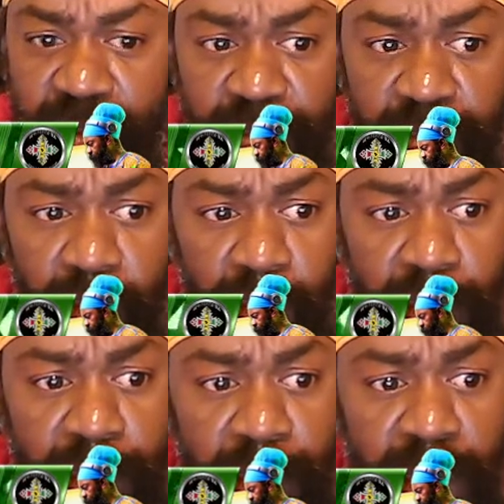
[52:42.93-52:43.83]

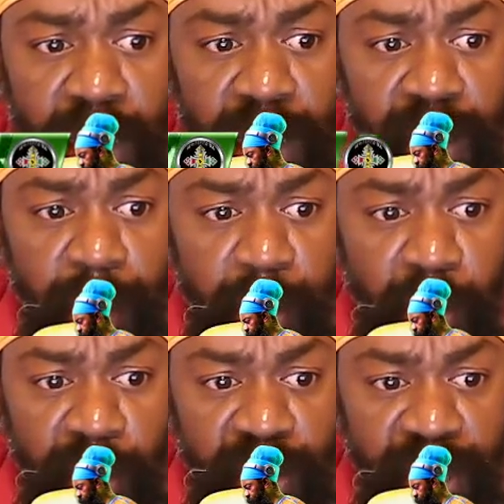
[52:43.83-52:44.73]
for the
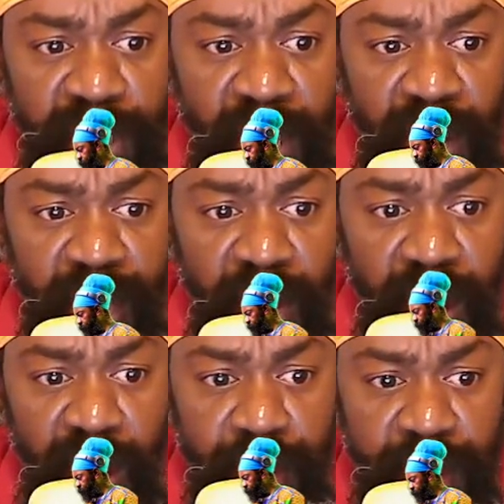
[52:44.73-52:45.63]
purchase of
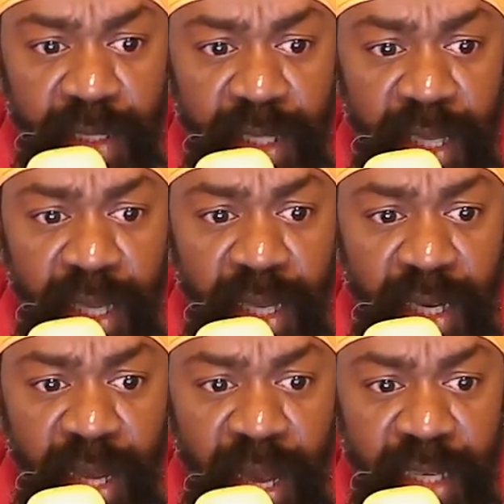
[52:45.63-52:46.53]
arms.
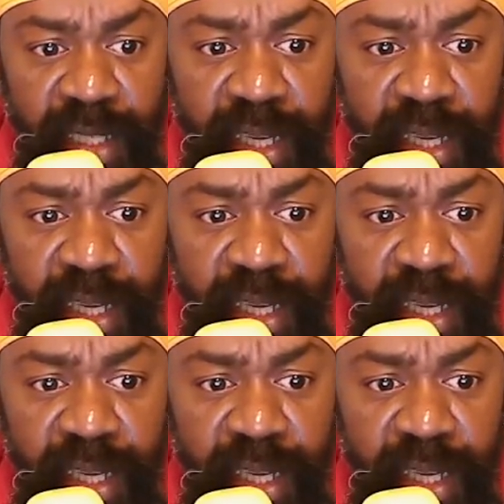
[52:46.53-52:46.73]
That